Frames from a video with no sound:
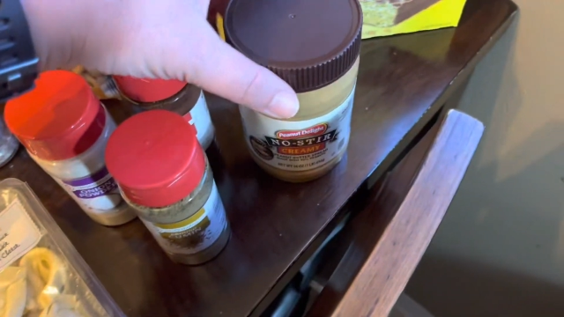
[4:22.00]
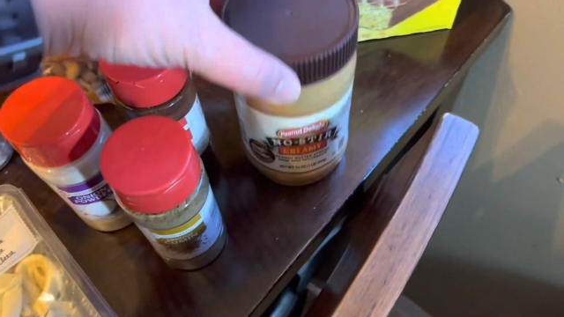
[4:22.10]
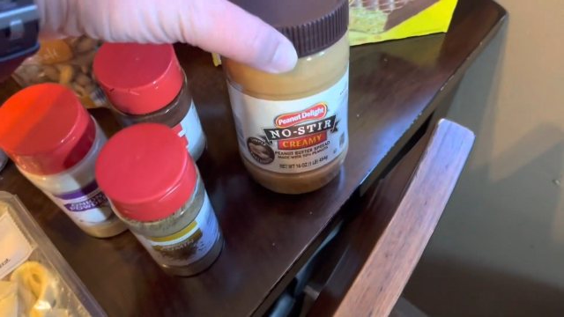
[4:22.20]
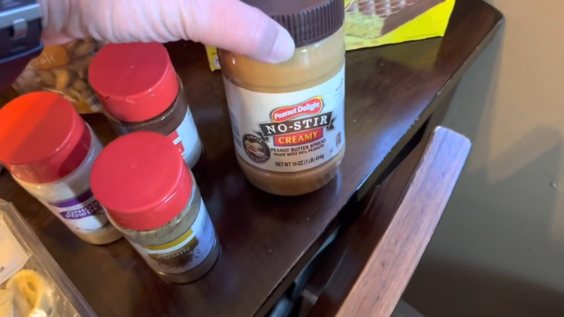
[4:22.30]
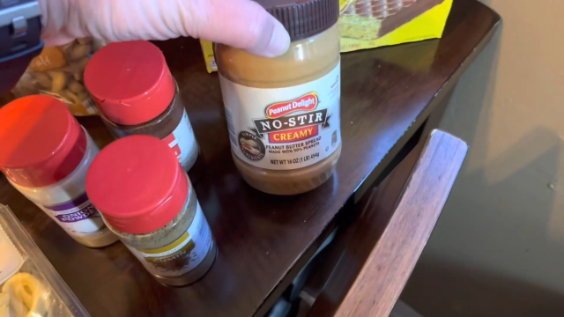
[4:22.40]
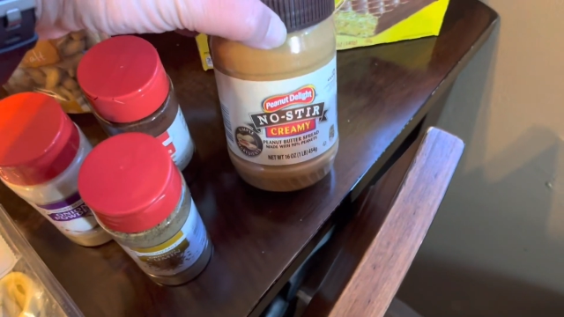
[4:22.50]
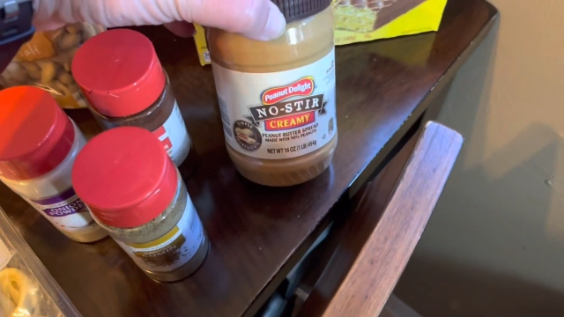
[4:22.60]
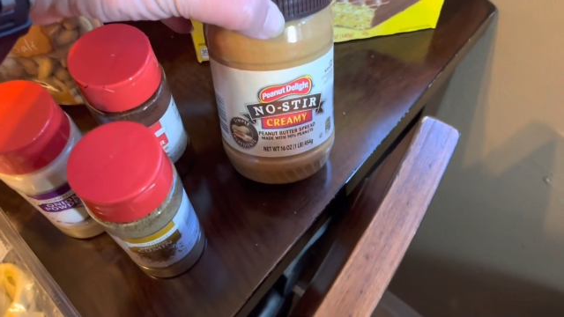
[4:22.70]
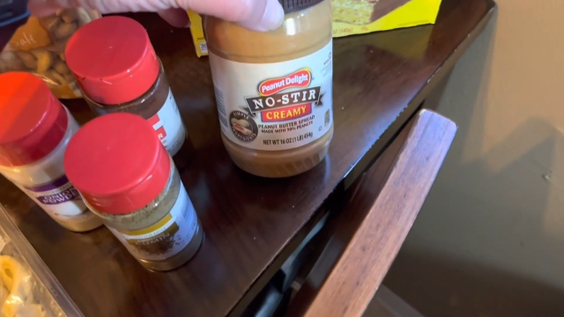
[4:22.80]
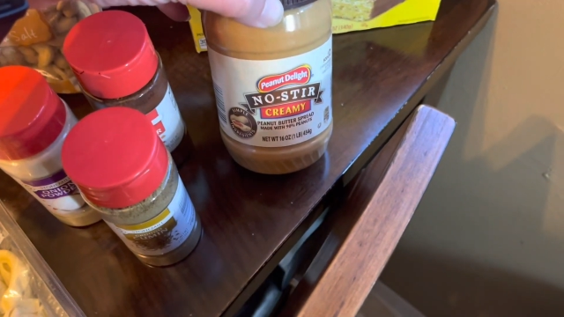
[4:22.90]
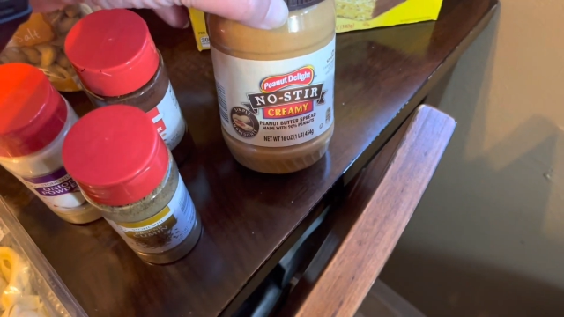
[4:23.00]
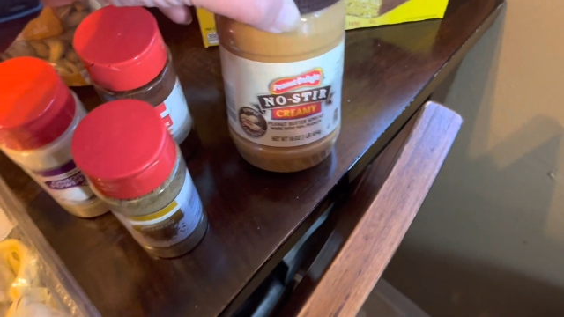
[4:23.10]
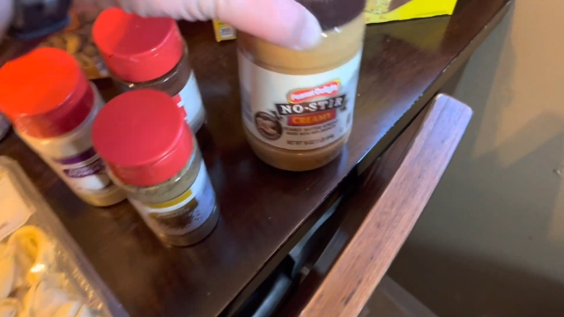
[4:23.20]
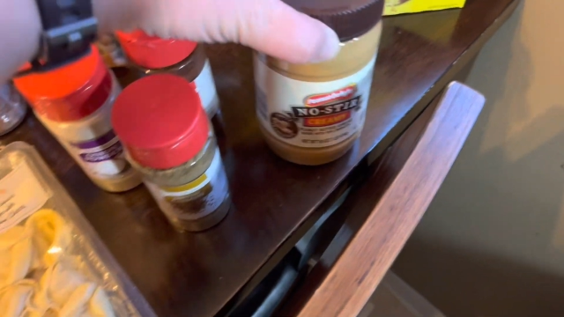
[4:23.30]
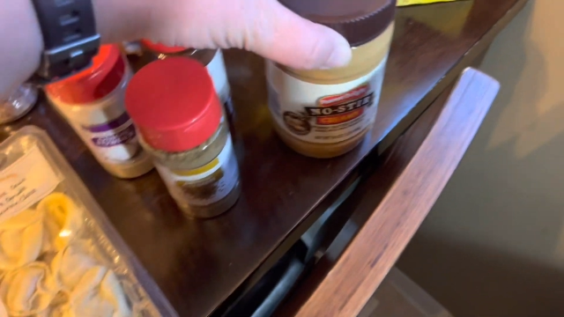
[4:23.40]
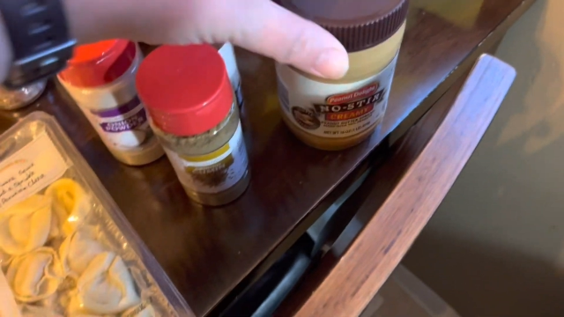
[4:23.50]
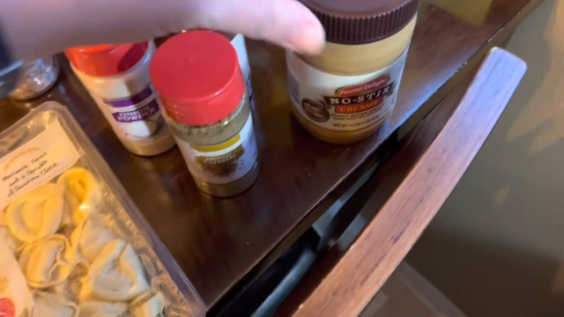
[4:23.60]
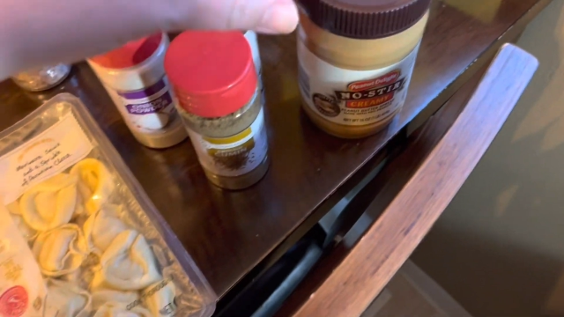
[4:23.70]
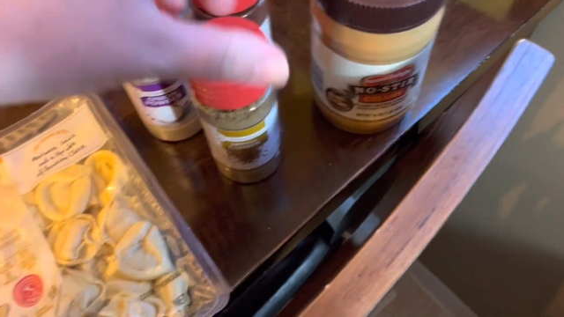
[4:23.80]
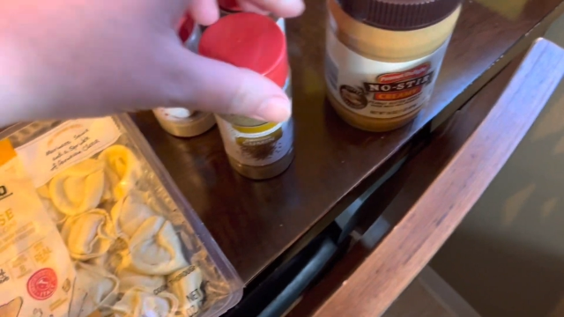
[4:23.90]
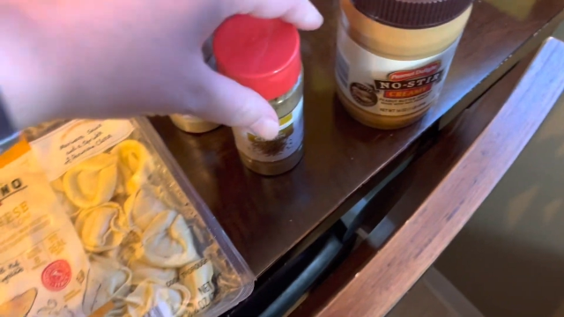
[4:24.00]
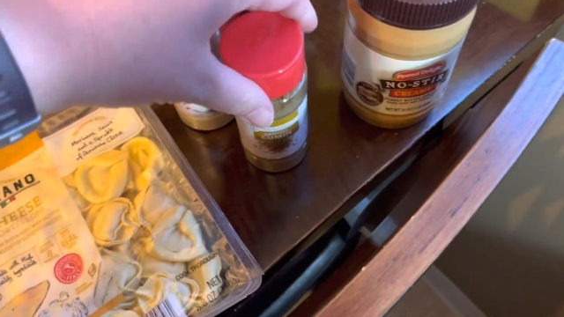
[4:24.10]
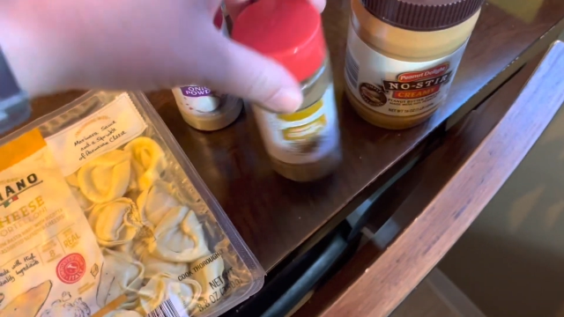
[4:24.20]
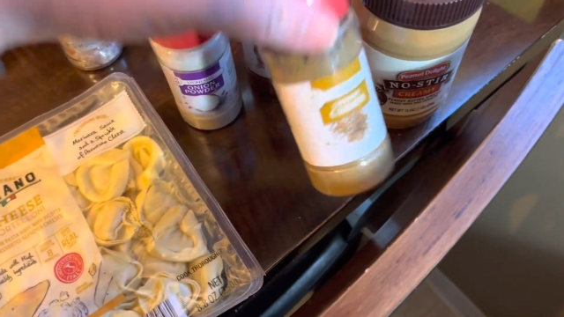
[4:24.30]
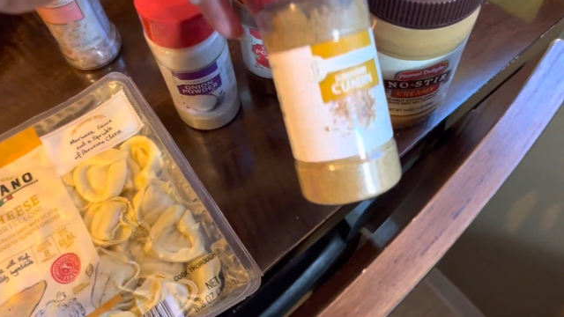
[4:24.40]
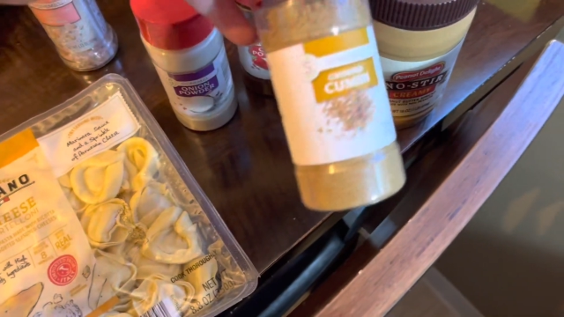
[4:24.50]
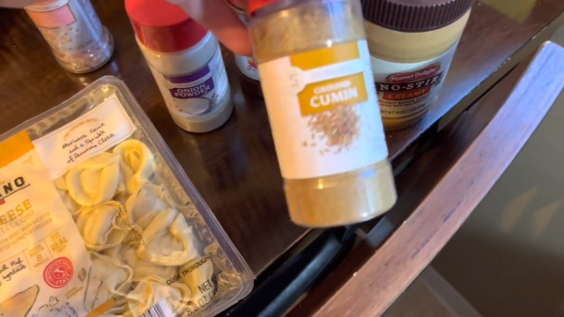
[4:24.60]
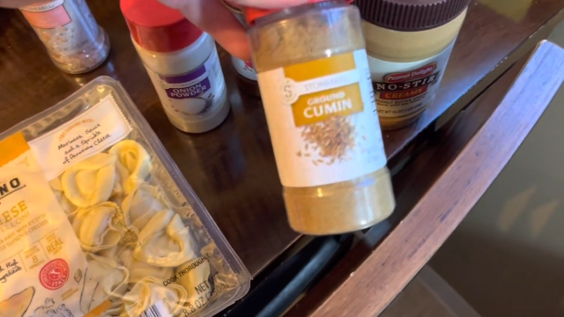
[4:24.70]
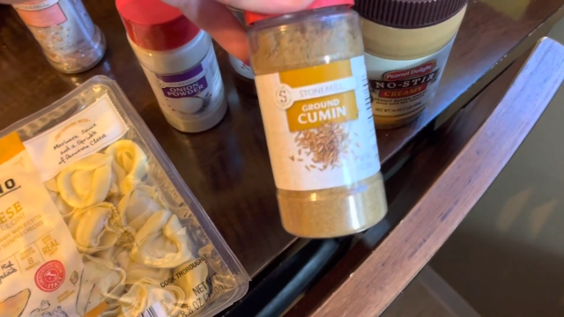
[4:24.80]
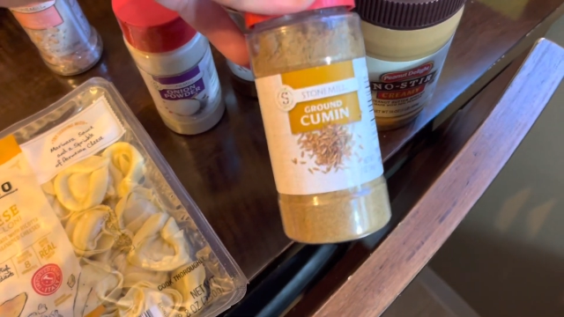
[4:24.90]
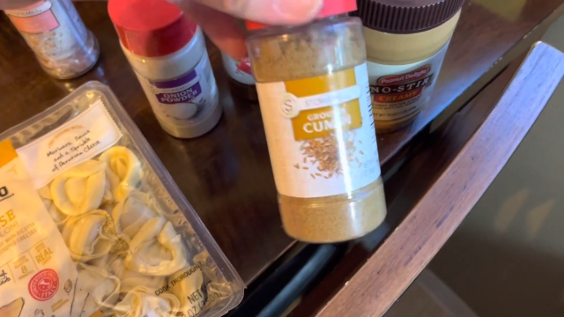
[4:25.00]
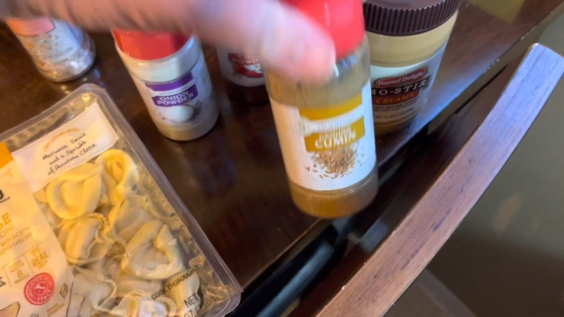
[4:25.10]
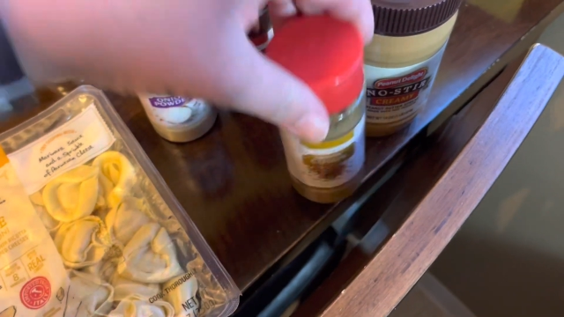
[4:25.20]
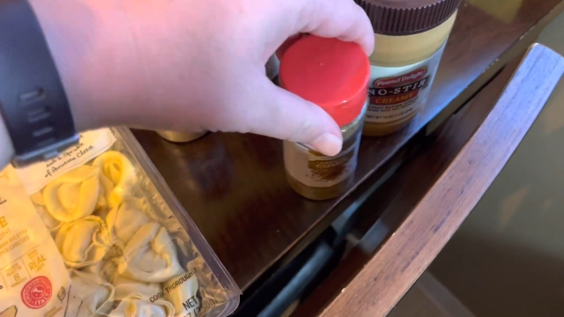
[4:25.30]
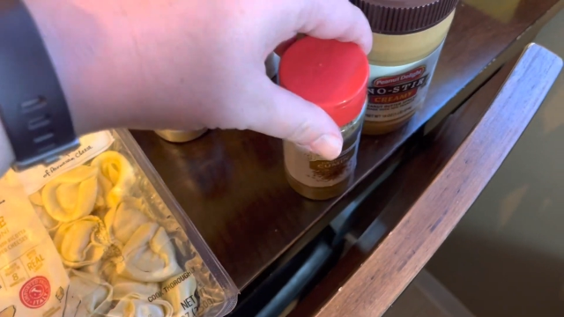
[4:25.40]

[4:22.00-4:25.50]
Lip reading: Nobody's mouth can be seen.